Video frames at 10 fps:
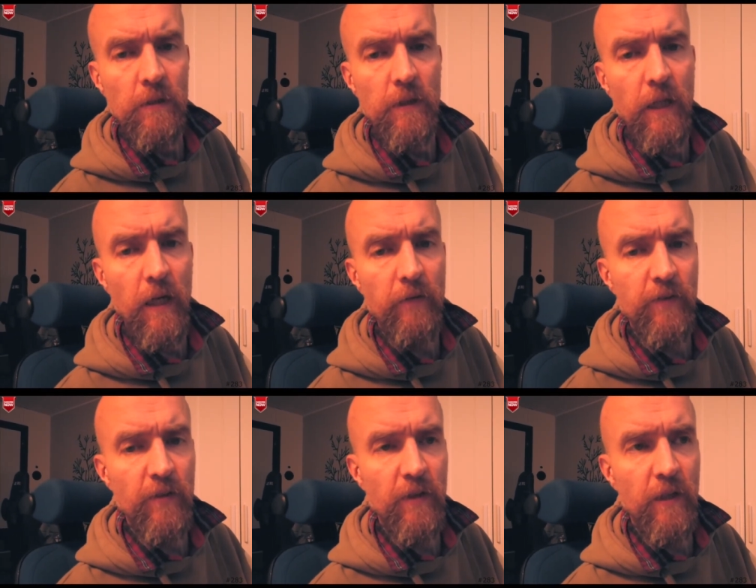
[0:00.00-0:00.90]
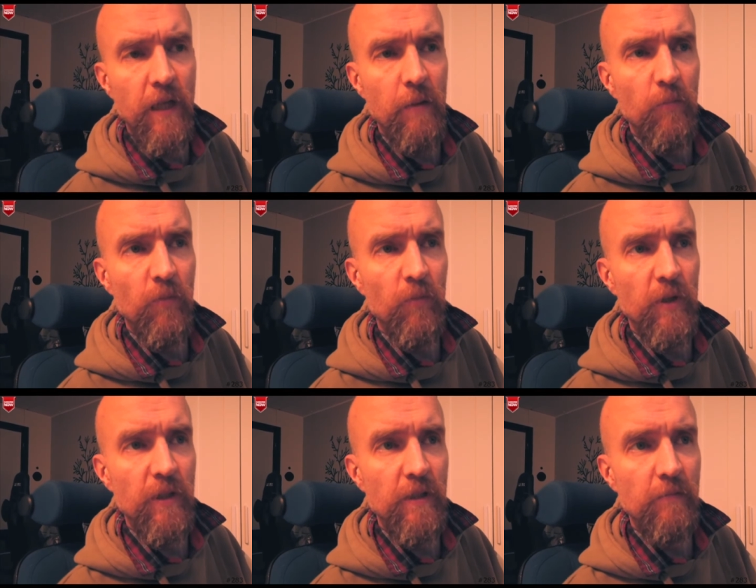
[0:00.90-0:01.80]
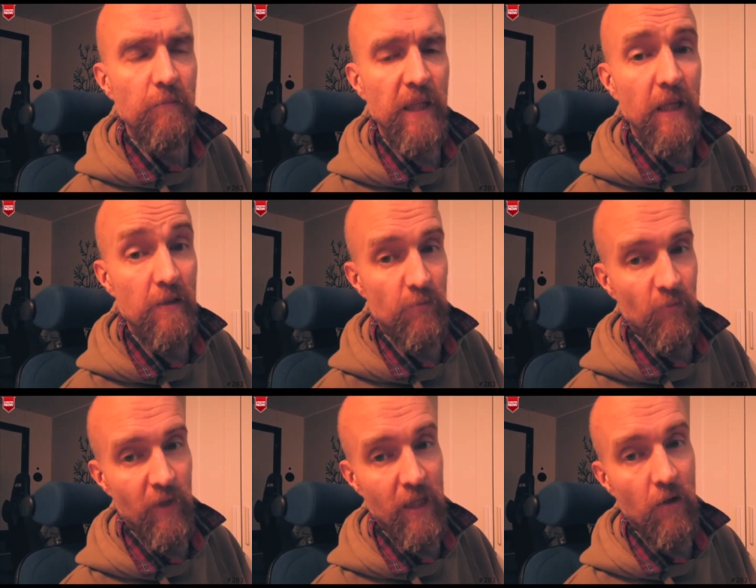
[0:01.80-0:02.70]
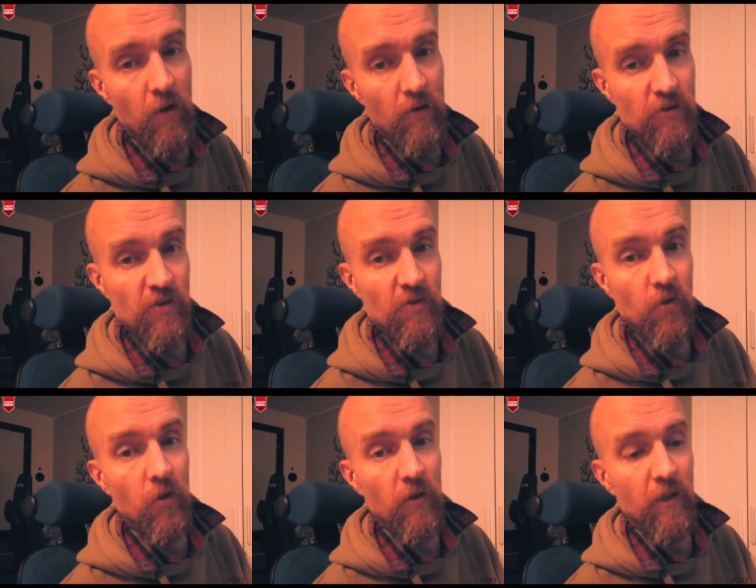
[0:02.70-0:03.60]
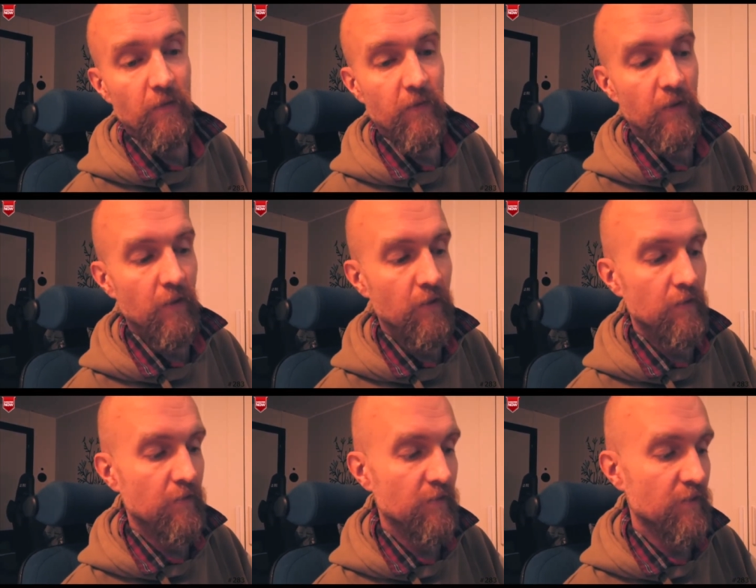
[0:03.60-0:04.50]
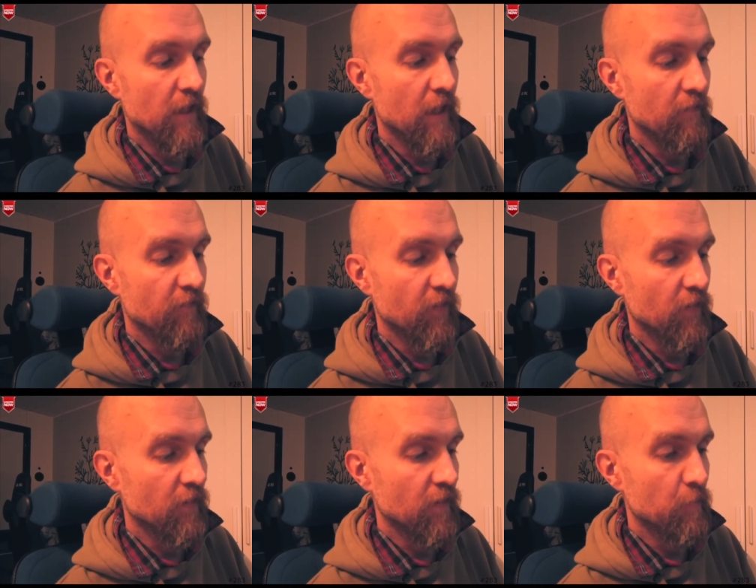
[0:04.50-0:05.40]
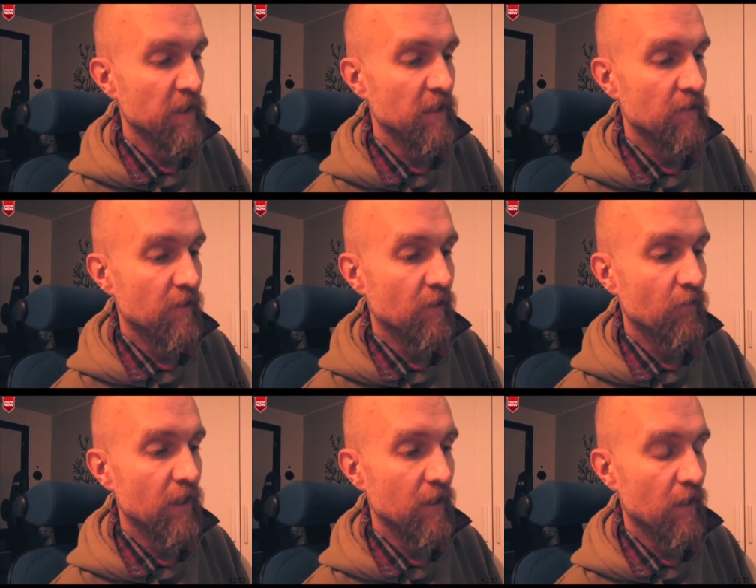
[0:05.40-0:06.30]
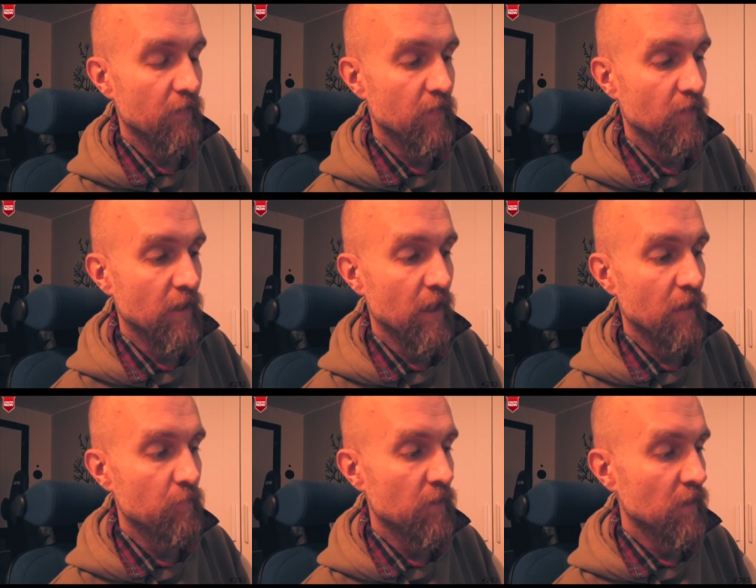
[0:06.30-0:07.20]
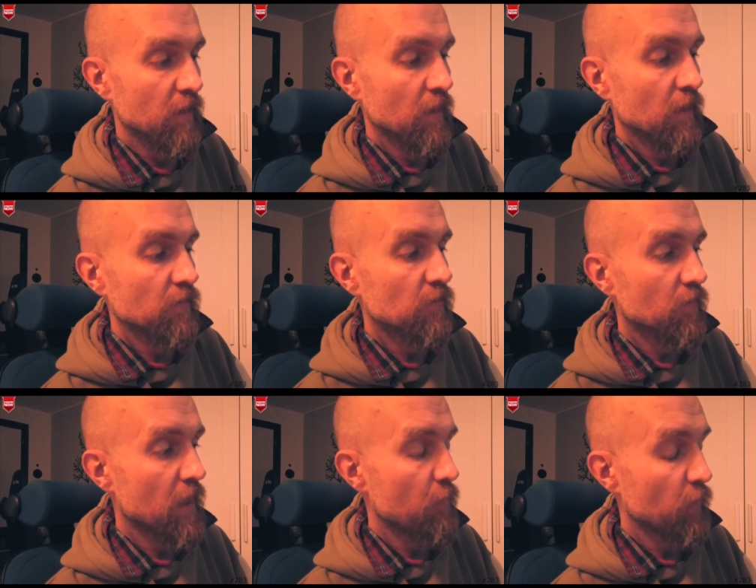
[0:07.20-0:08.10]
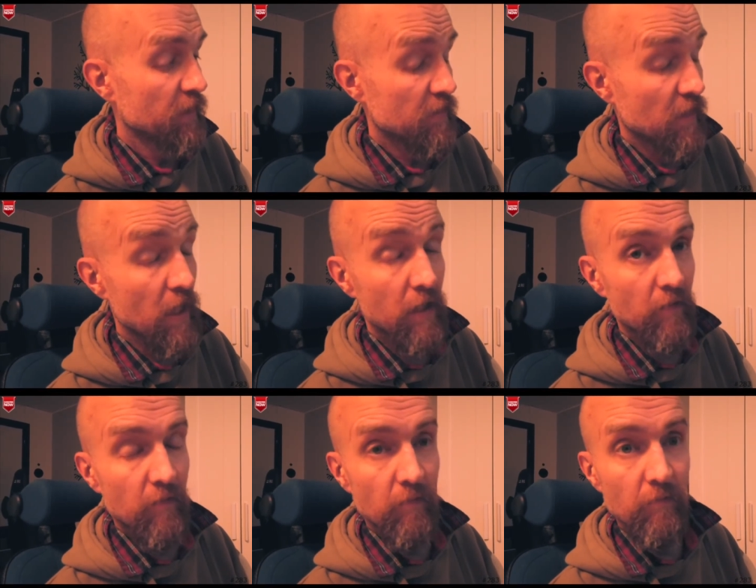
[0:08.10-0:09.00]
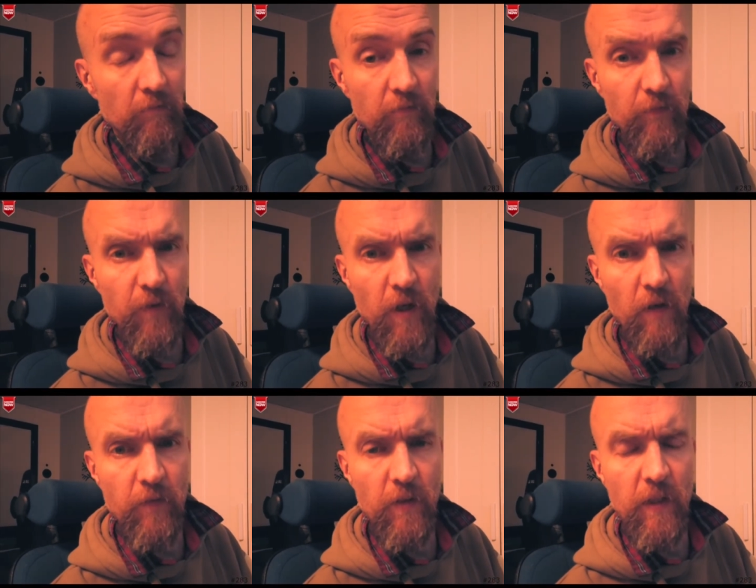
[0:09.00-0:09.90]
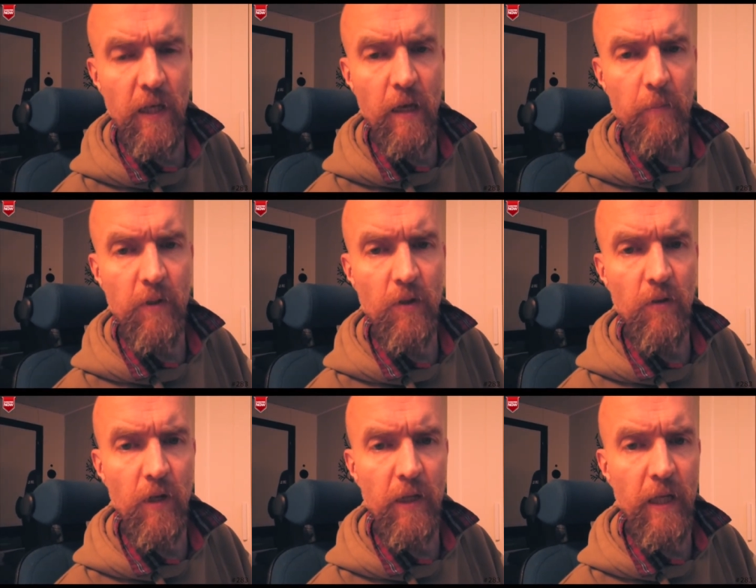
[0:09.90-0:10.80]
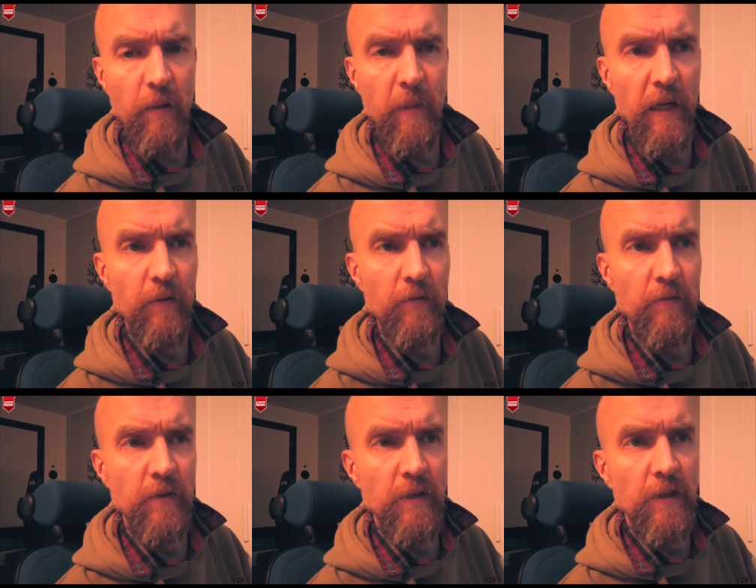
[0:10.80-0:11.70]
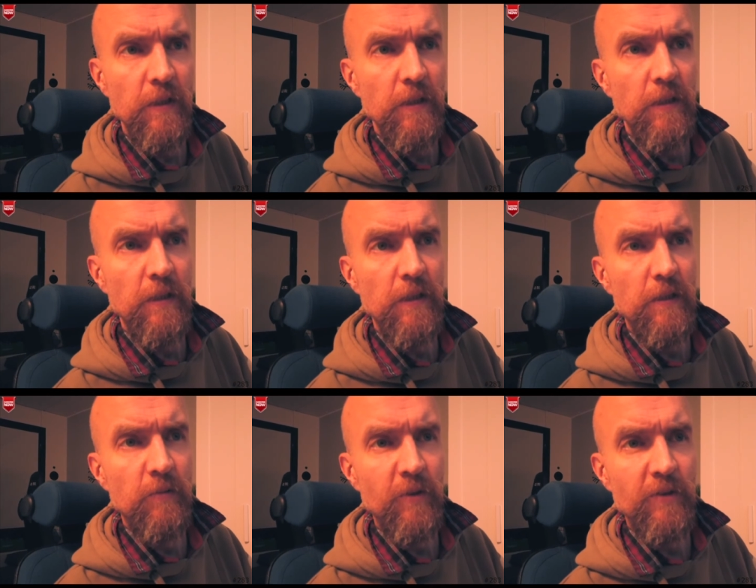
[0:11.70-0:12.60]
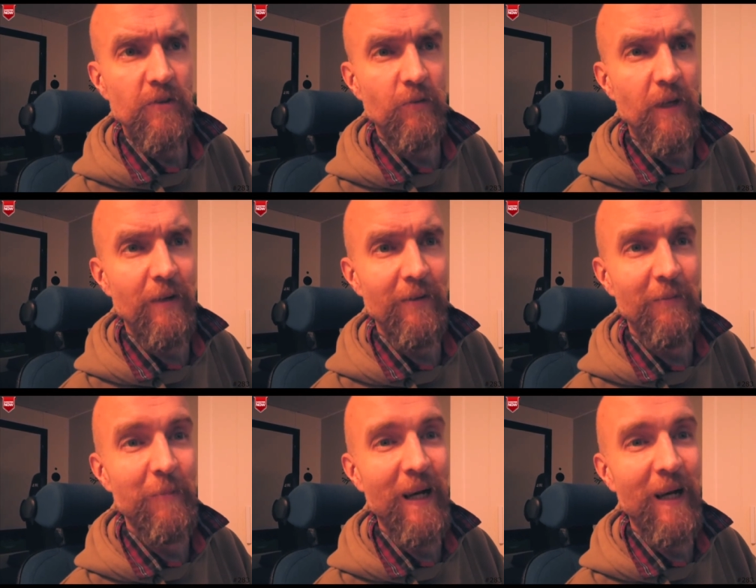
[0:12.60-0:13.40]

Yeah, after the game, we because we got scolded for not staying for a meet and greet after the game. So now we stayed for after the game, and Olli came out and was surrounded